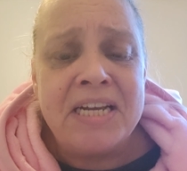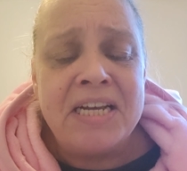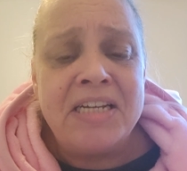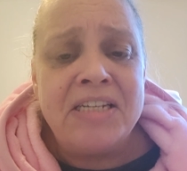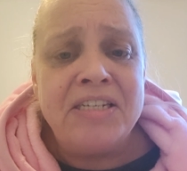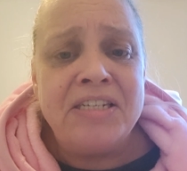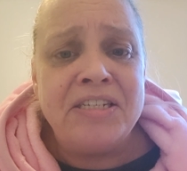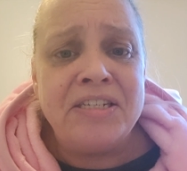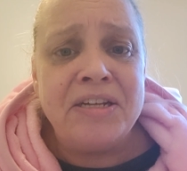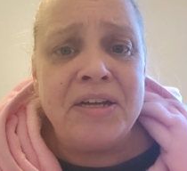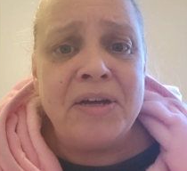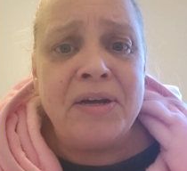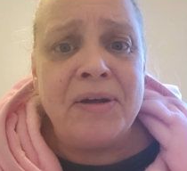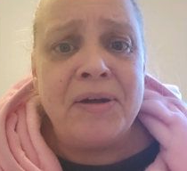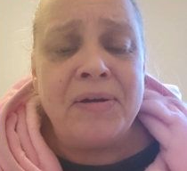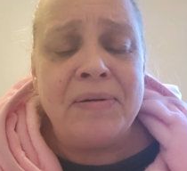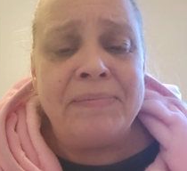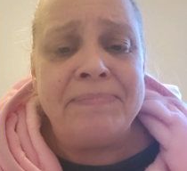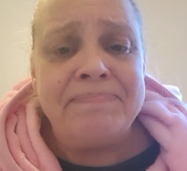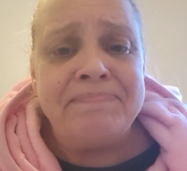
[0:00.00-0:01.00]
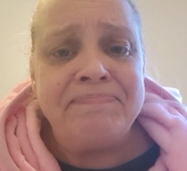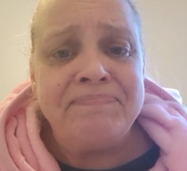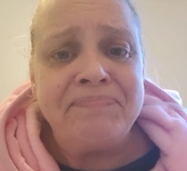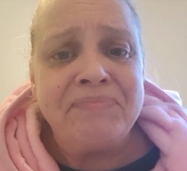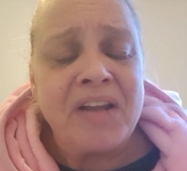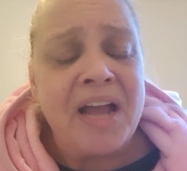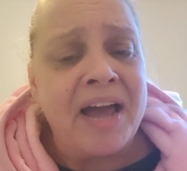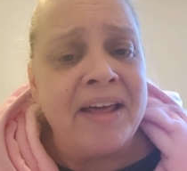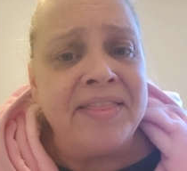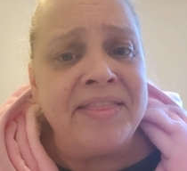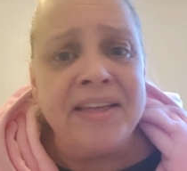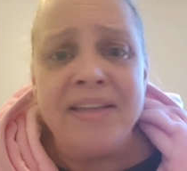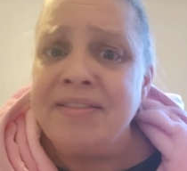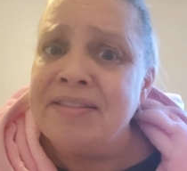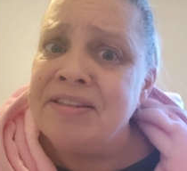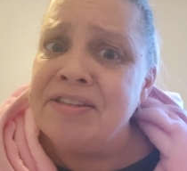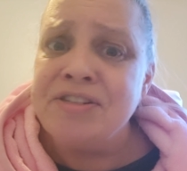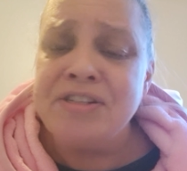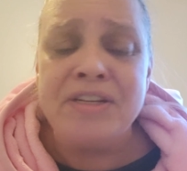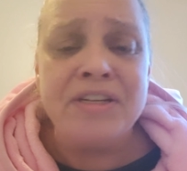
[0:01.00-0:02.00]
So I think
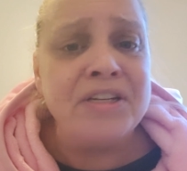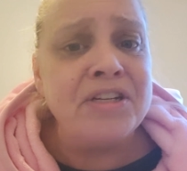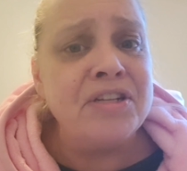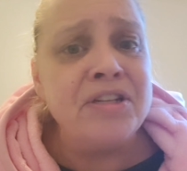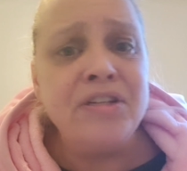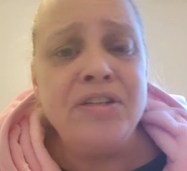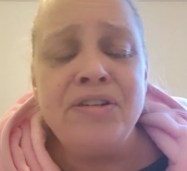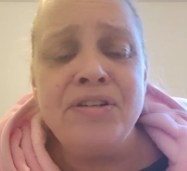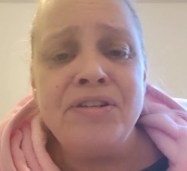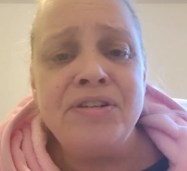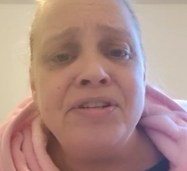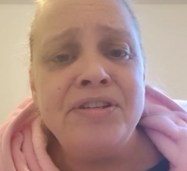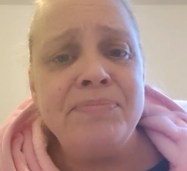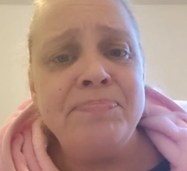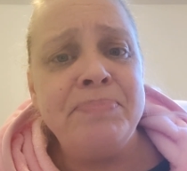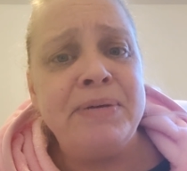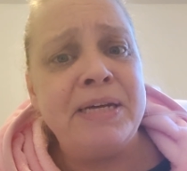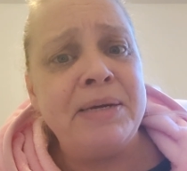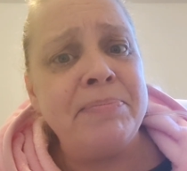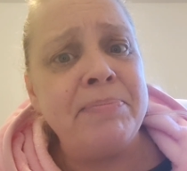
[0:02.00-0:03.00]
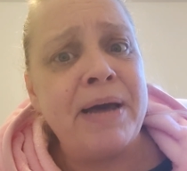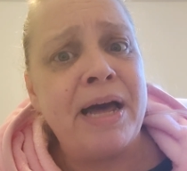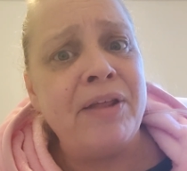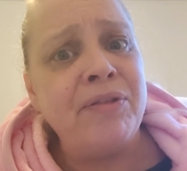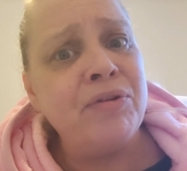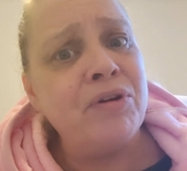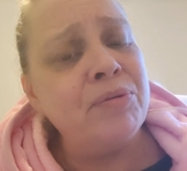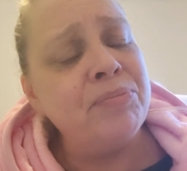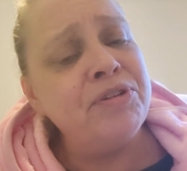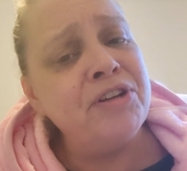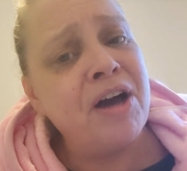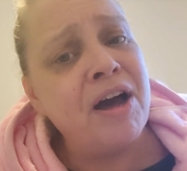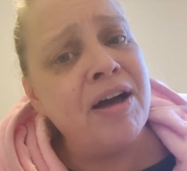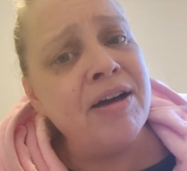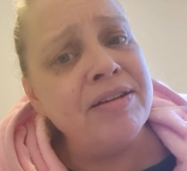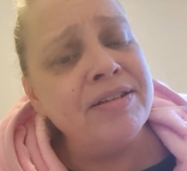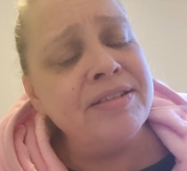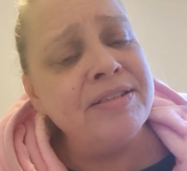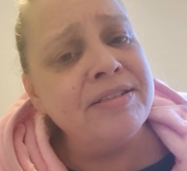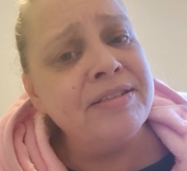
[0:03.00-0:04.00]
this concludes Pink Bathrobe
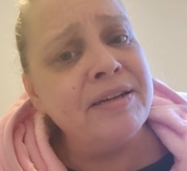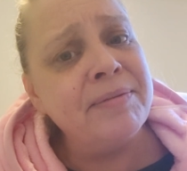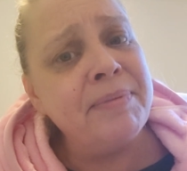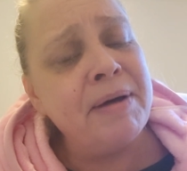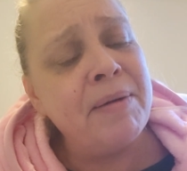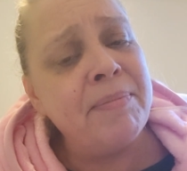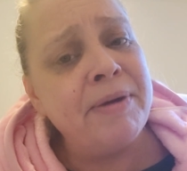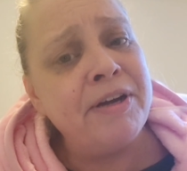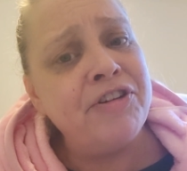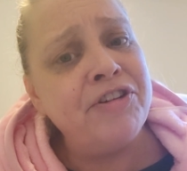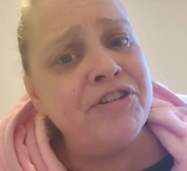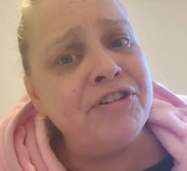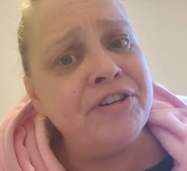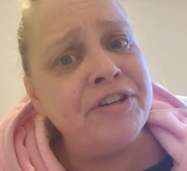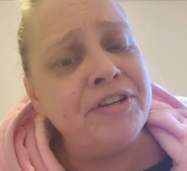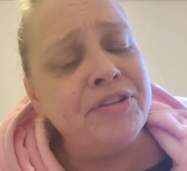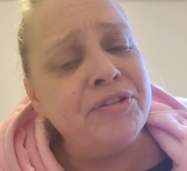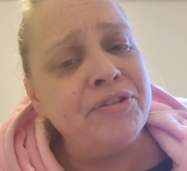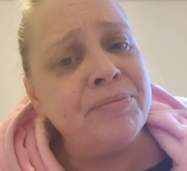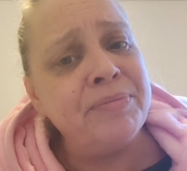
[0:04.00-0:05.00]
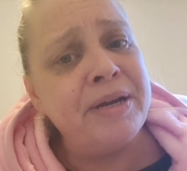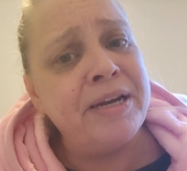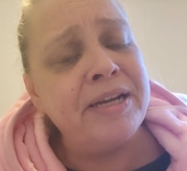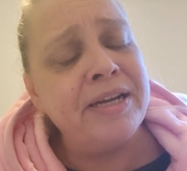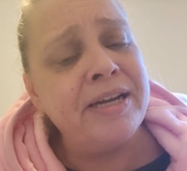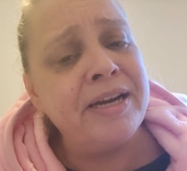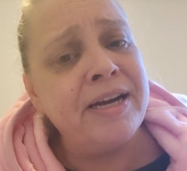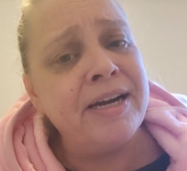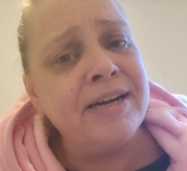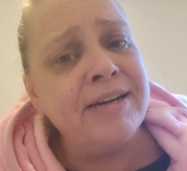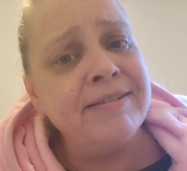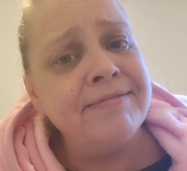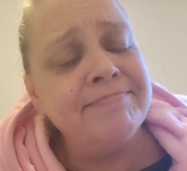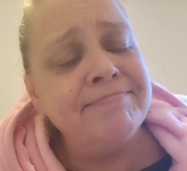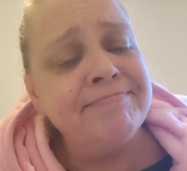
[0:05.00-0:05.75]
Talks about my journey through Medicare.